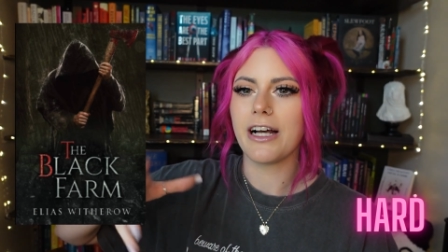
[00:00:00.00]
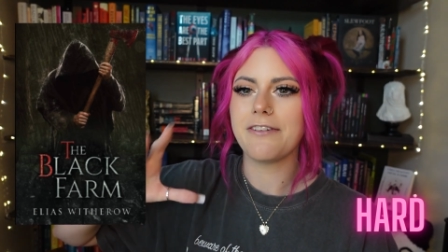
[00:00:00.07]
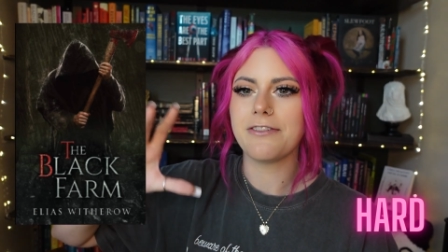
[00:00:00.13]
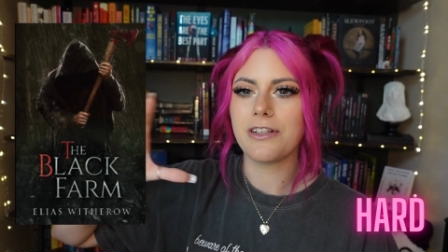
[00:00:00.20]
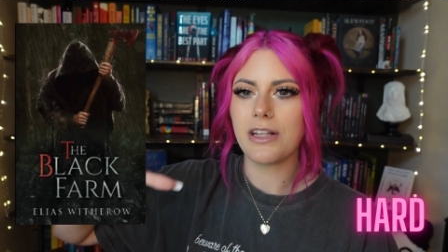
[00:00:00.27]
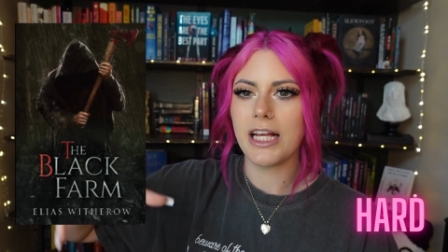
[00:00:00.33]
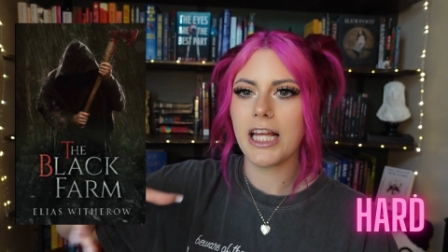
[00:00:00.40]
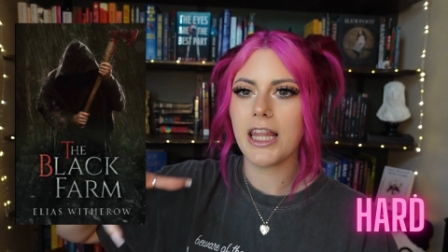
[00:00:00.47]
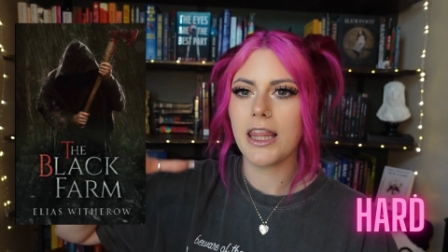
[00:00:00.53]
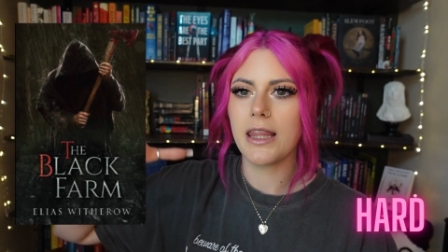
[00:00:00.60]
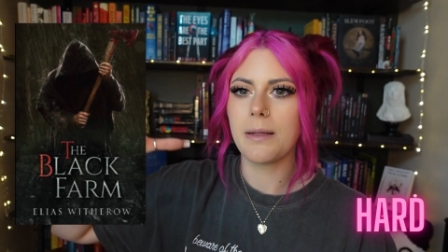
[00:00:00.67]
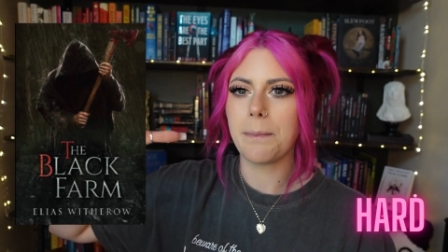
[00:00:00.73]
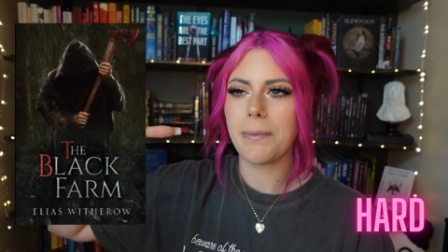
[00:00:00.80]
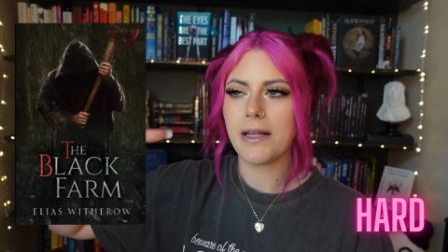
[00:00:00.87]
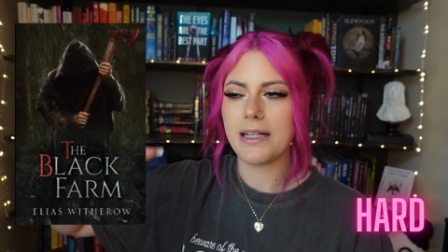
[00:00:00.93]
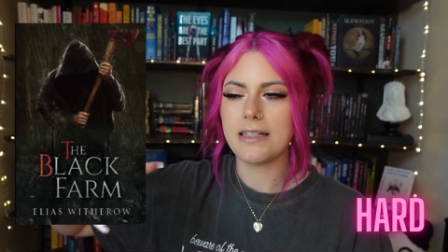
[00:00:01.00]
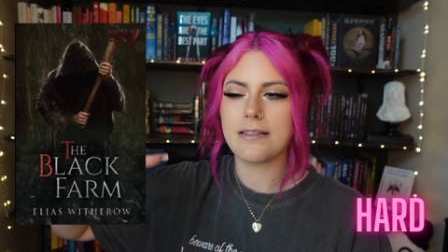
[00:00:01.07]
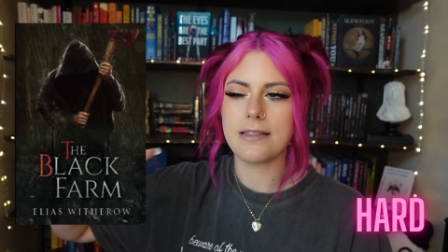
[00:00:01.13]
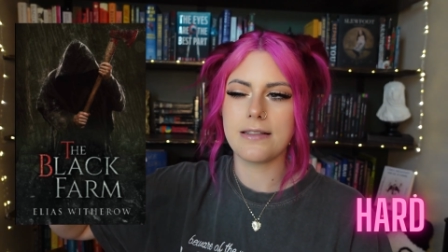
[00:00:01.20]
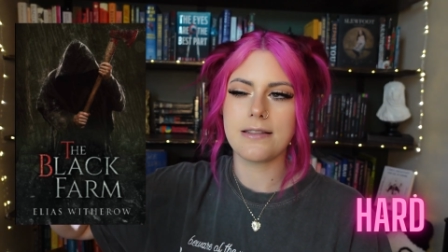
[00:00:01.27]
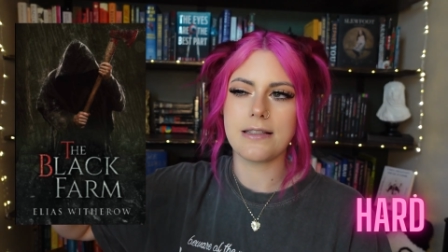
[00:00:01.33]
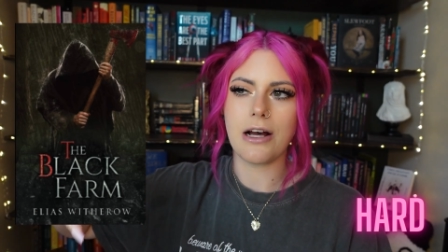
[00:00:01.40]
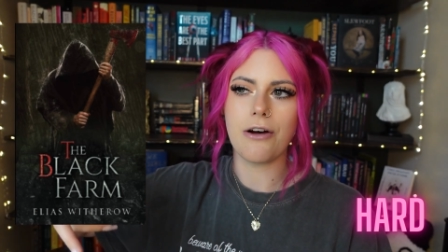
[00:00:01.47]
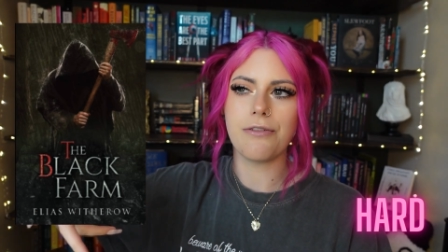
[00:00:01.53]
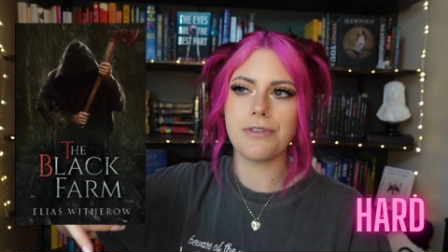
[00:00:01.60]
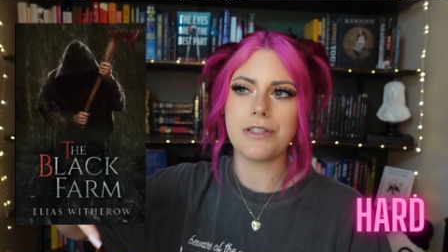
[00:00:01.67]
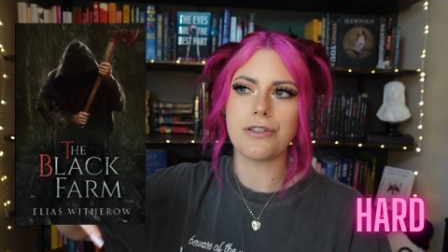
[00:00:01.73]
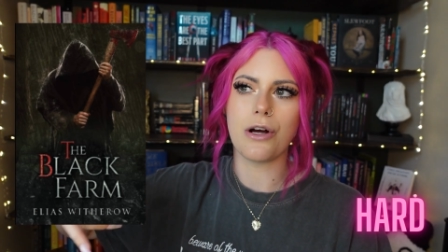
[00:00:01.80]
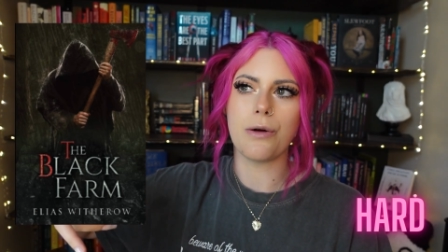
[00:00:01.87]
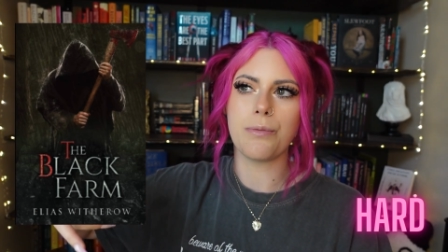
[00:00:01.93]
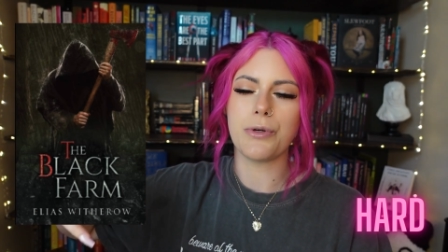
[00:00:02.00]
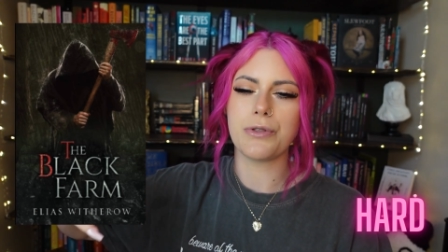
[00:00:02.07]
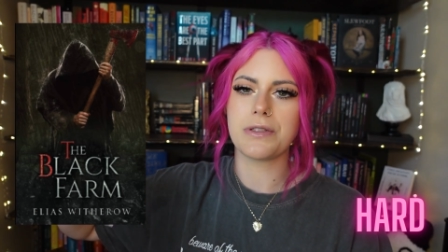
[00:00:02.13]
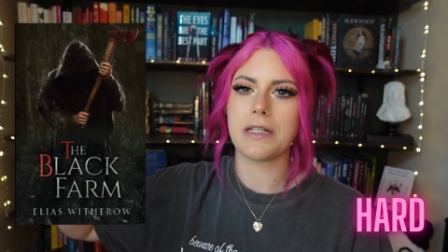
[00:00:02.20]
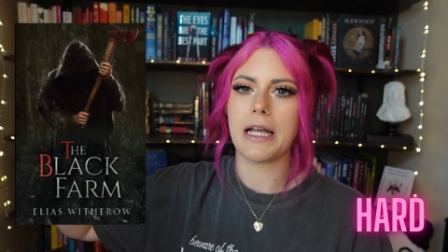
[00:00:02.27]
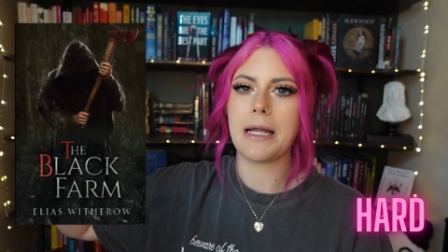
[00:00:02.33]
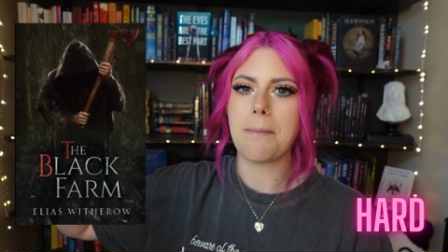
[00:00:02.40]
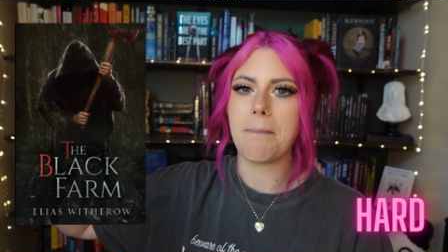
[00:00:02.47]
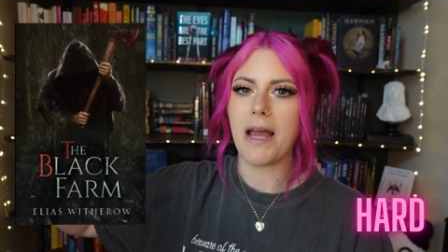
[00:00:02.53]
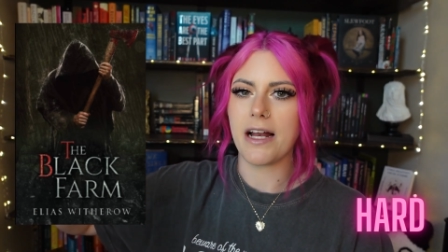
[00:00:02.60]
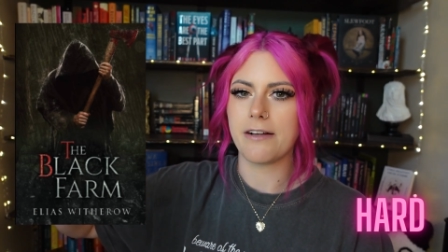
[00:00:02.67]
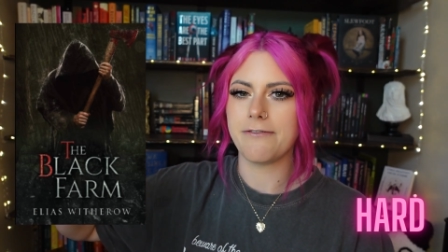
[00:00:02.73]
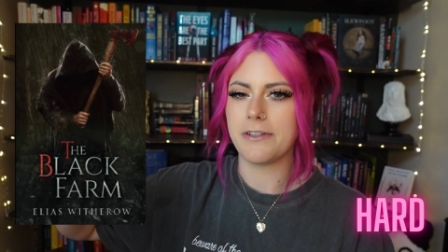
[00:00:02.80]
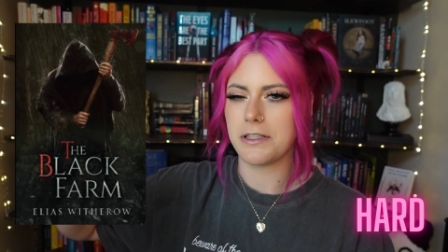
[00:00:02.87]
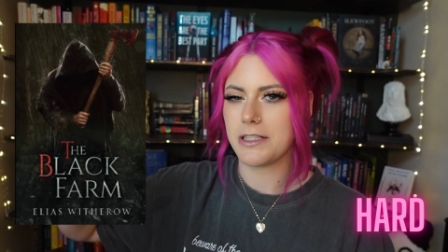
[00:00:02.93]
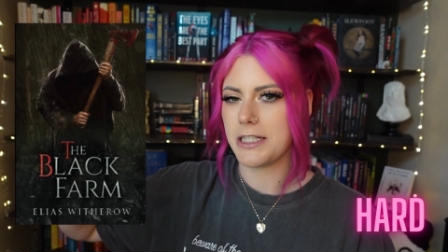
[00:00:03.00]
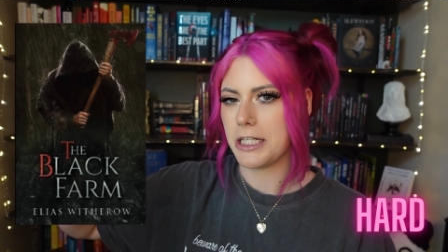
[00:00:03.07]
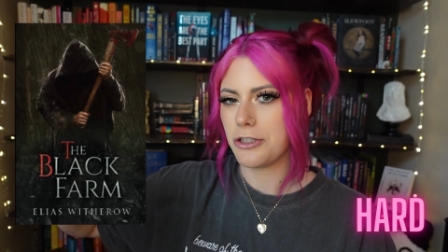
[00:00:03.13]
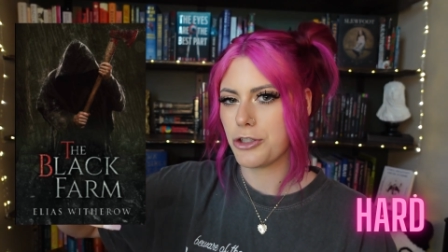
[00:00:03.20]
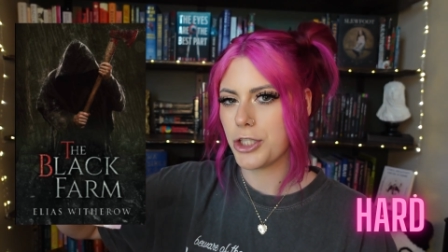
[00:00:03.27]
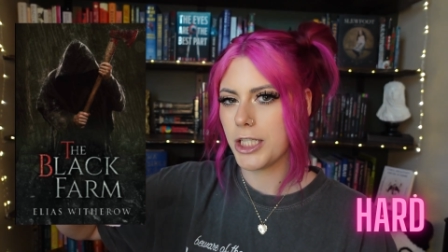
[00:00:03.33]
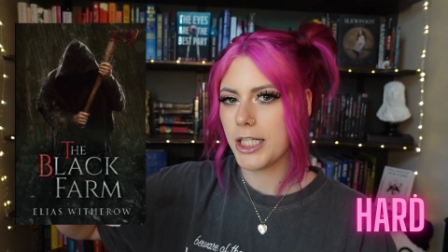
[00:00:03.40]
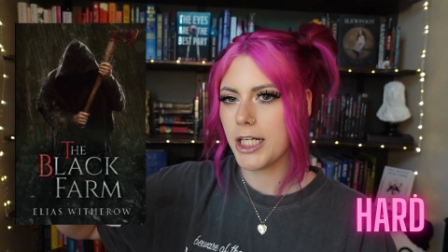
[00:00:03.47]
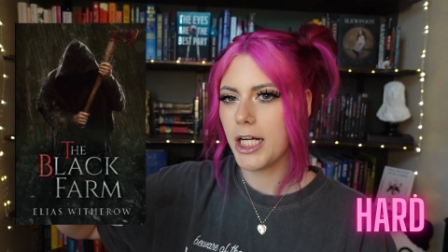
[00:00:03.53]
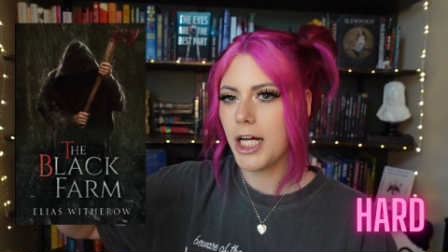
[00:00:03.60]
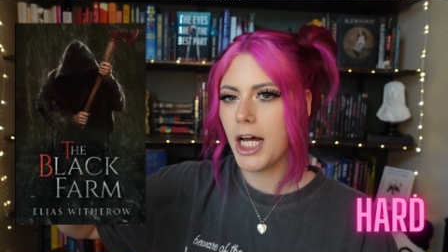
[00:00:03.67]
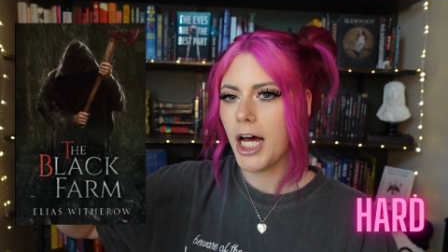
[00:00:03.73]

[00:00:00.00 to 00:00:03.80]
I feel like the place itself is almost a manifestation